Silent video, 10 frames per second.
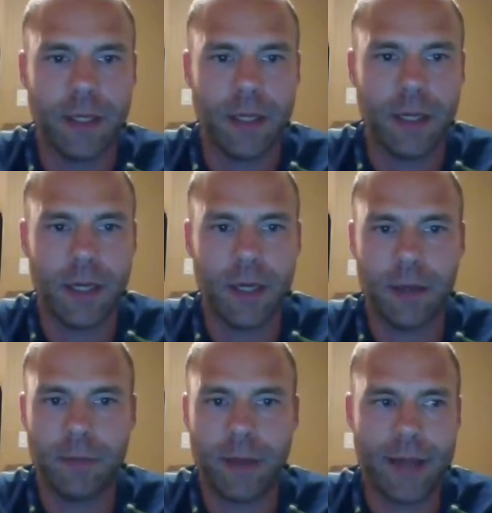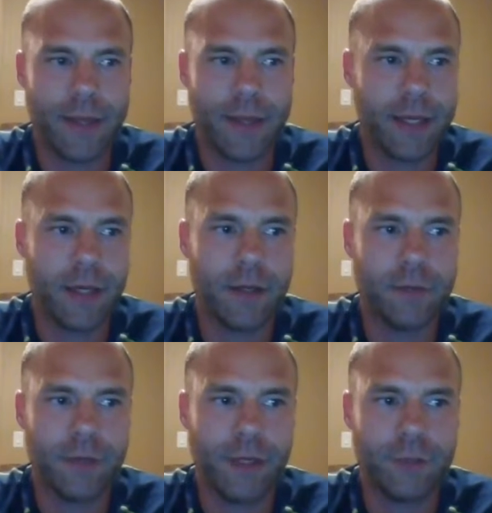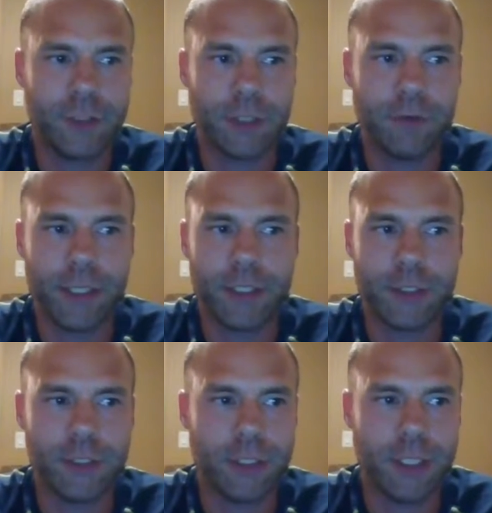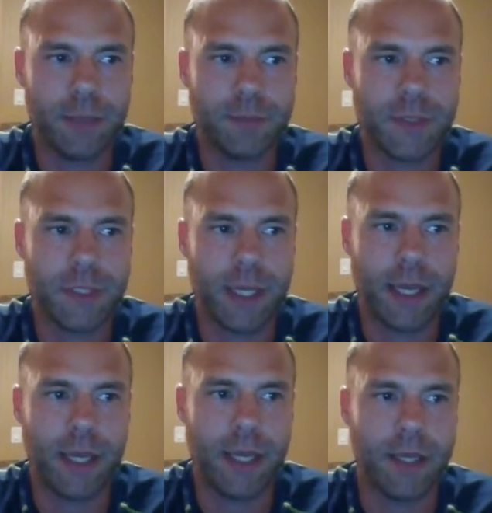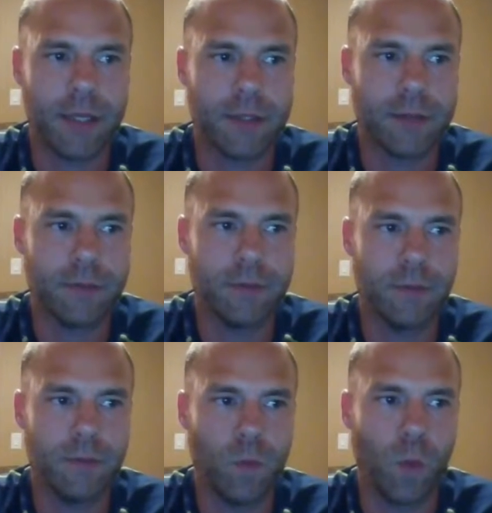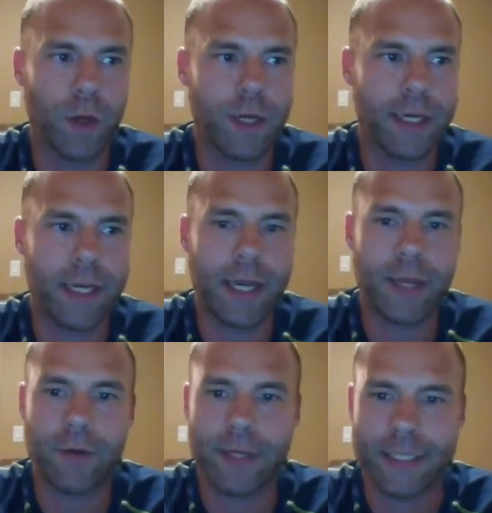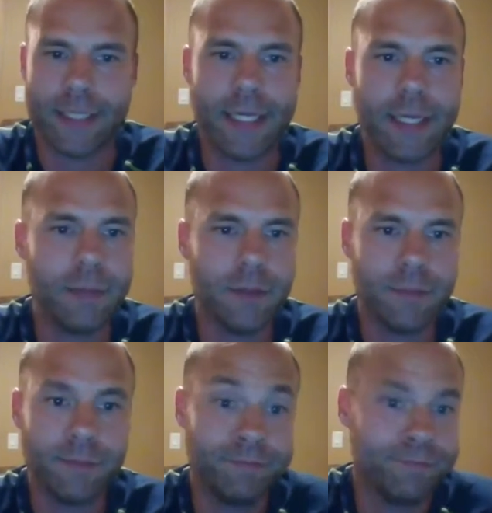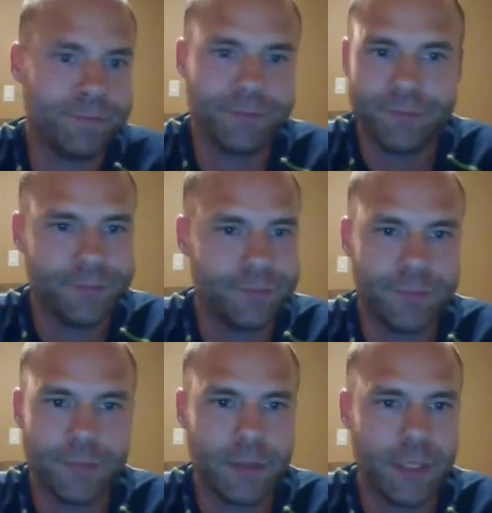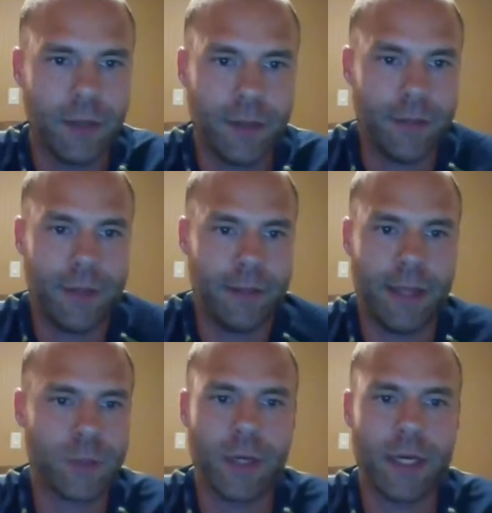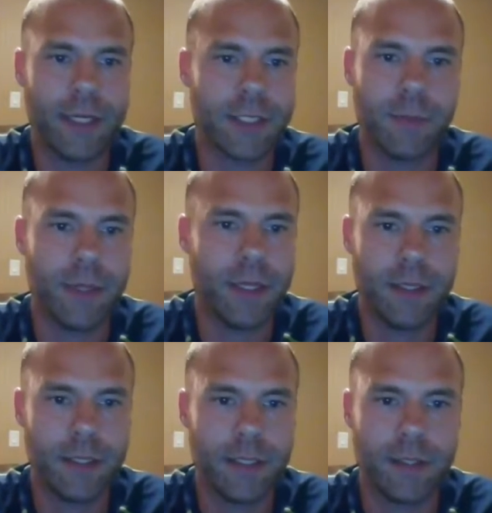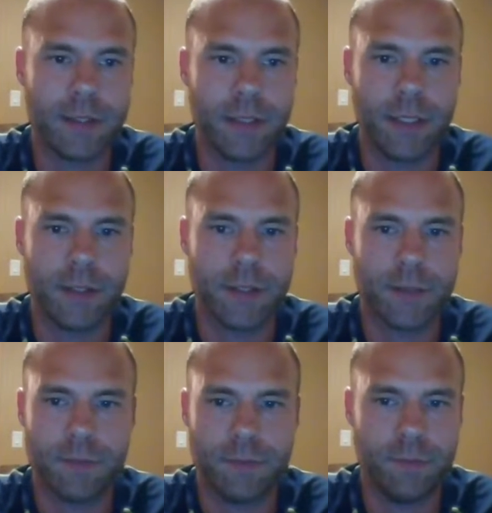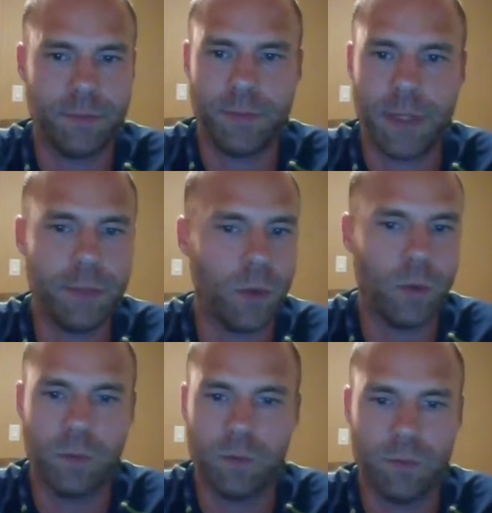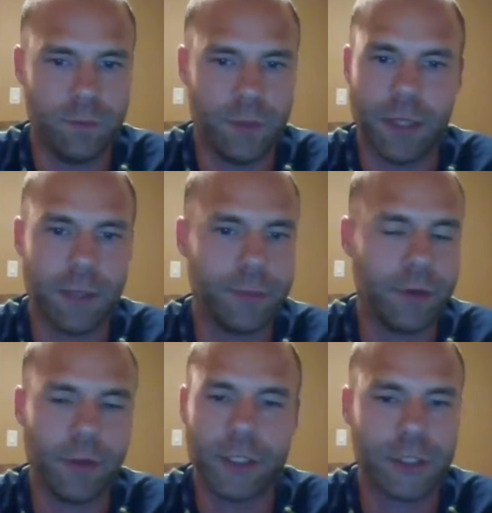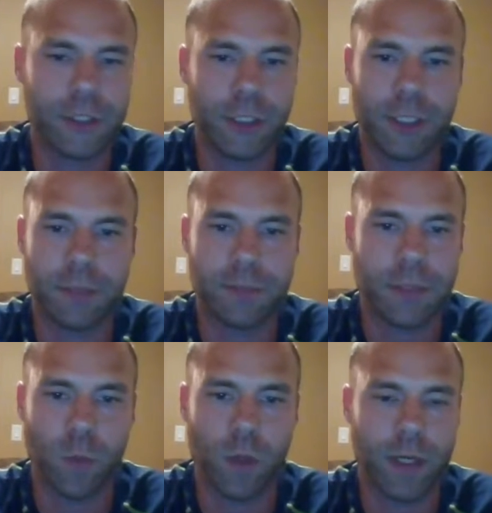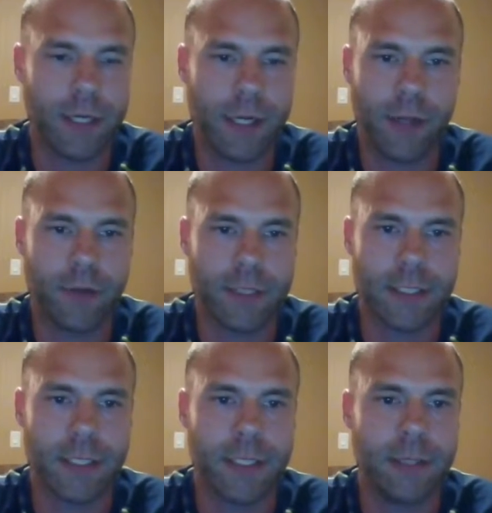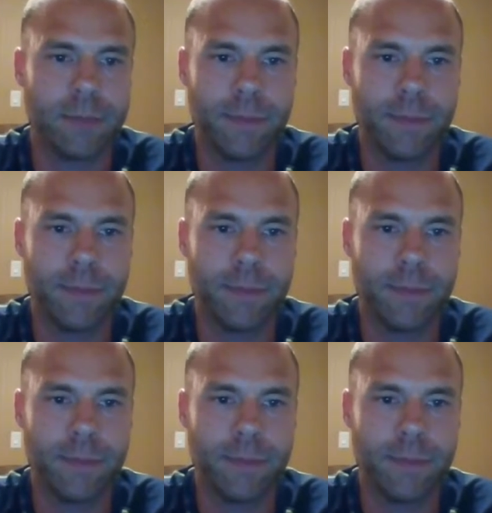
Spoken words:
I think of leveraging relationships and working together as a team. That's what it is to me. It's people developing relationships and working together as a team